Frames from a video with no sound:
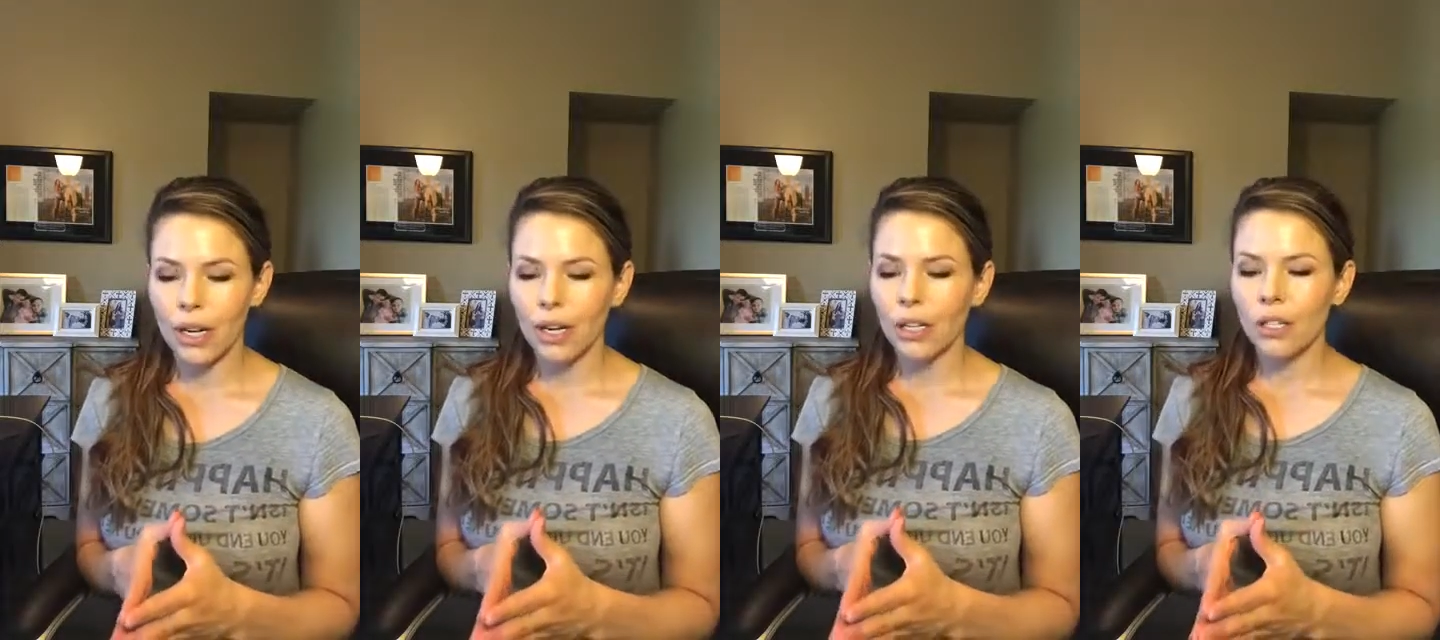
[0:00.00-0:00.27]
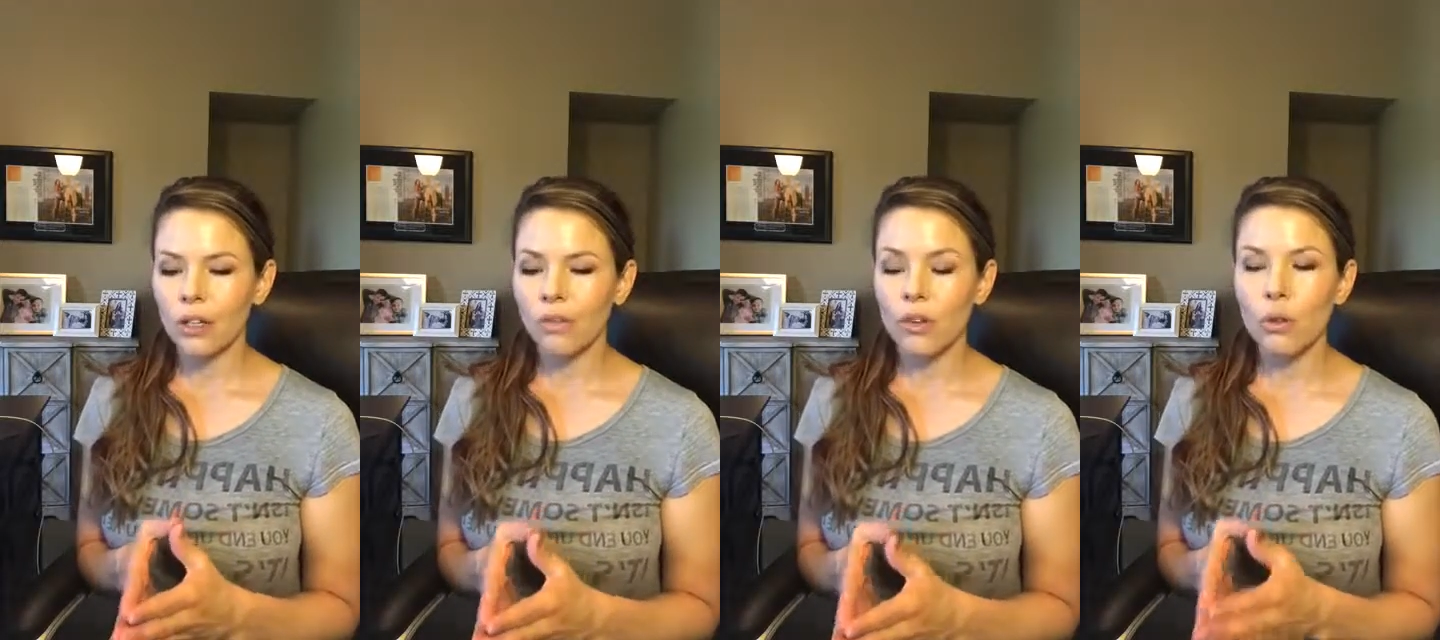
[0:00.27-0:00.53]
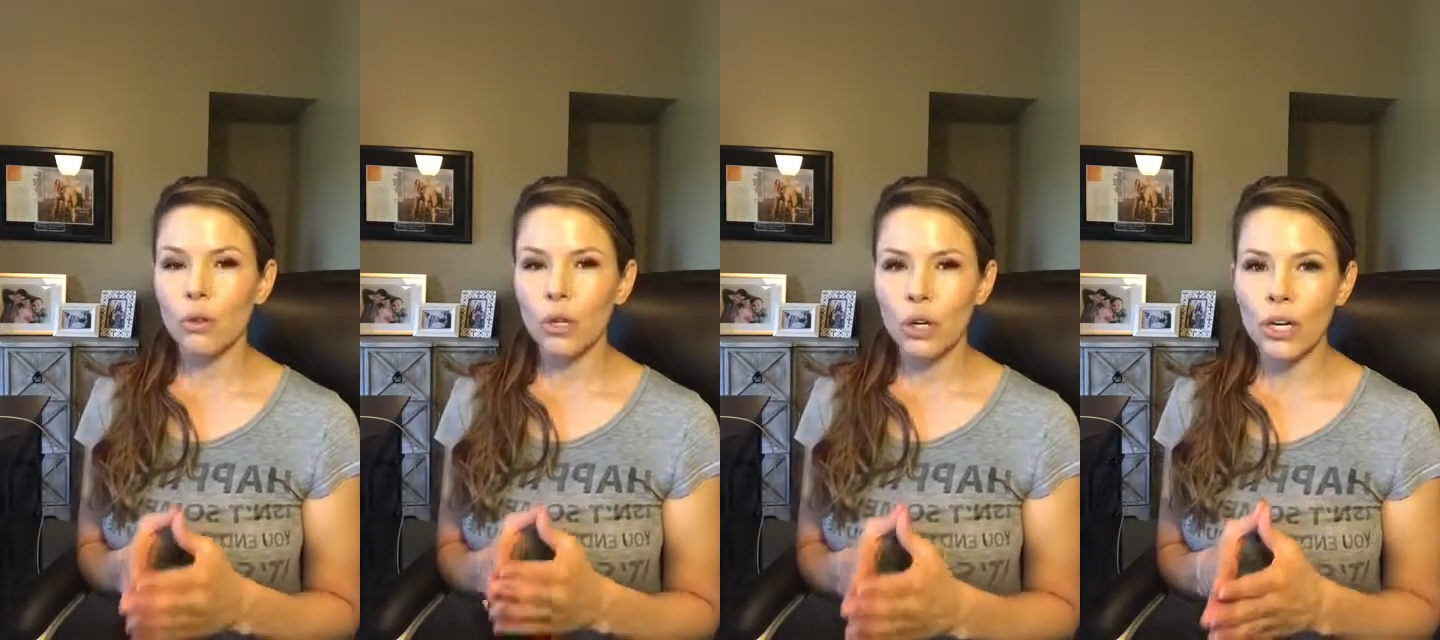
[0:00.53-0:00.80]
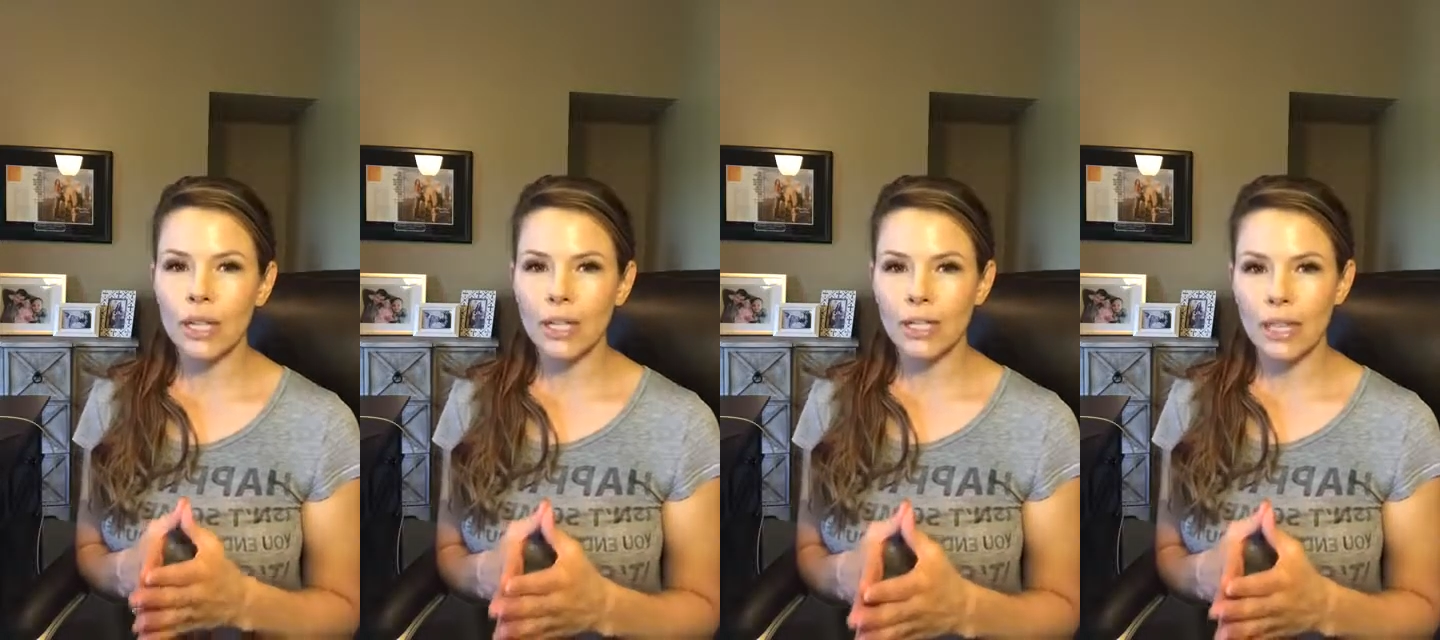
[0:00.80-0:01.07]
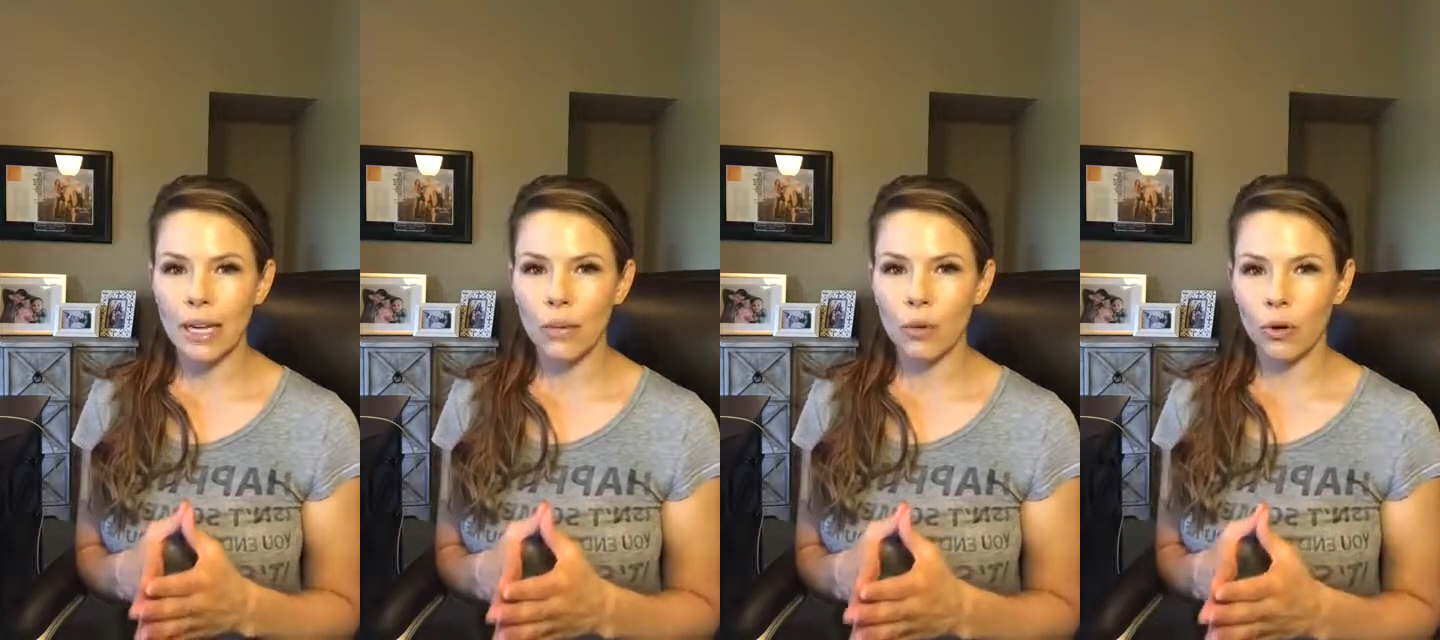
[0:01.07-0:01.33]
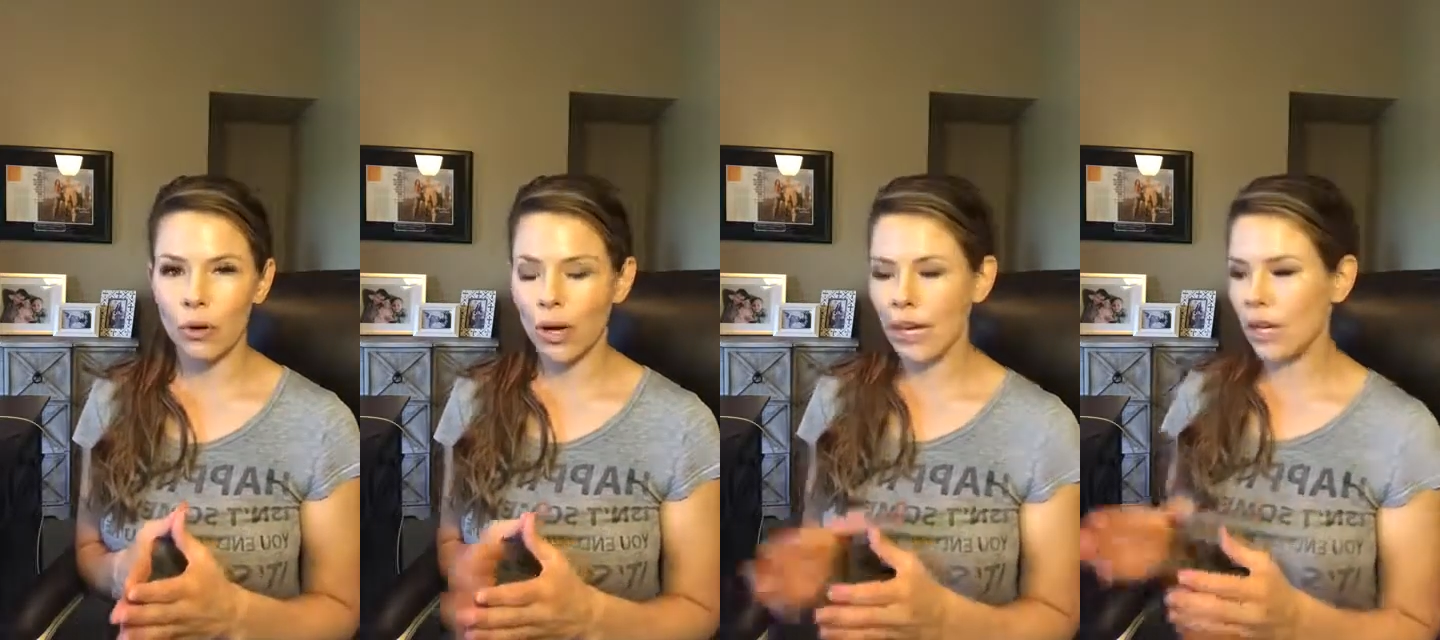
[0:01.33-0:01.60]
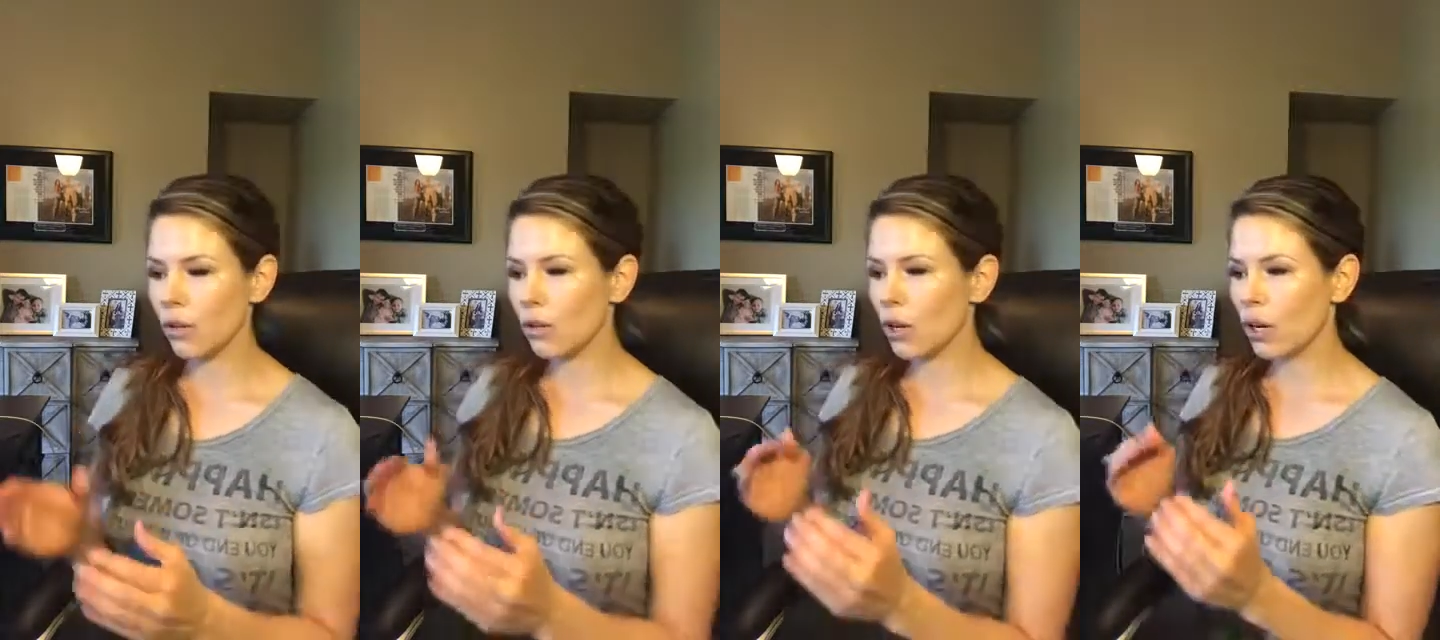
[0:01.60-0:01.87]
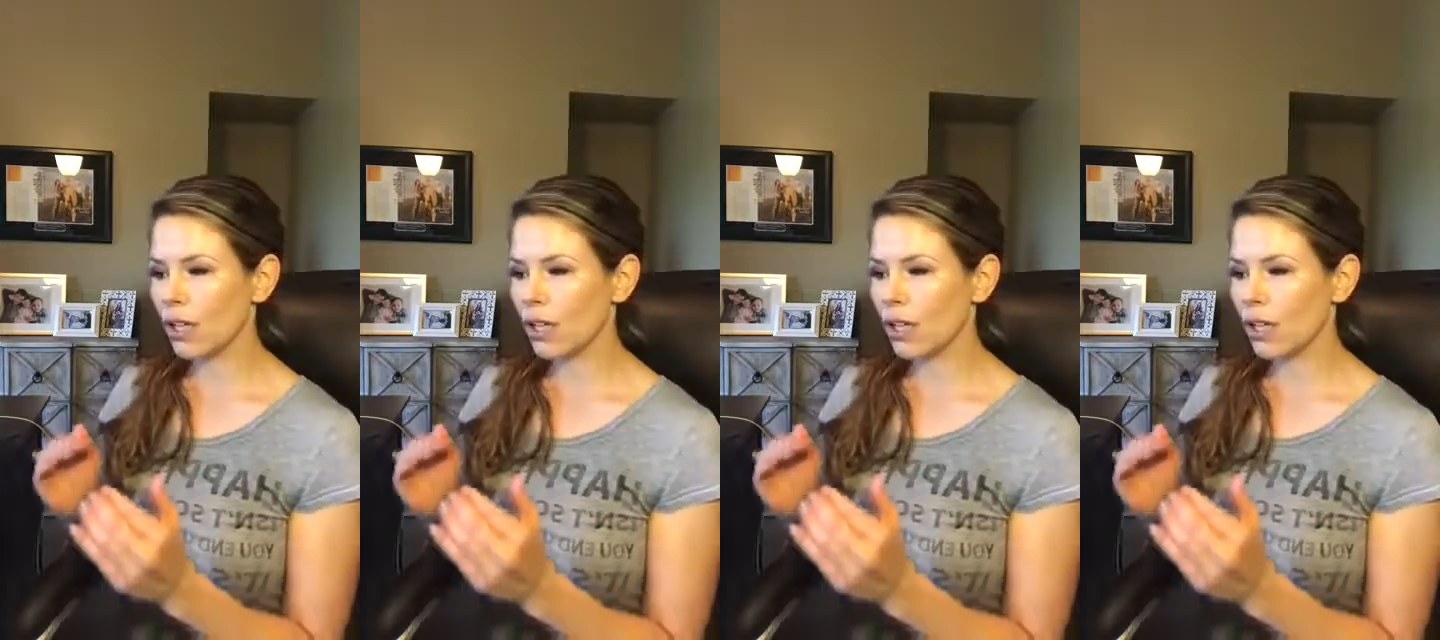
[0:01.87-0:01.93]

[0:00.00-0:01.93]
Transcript: So if you look at the label and you look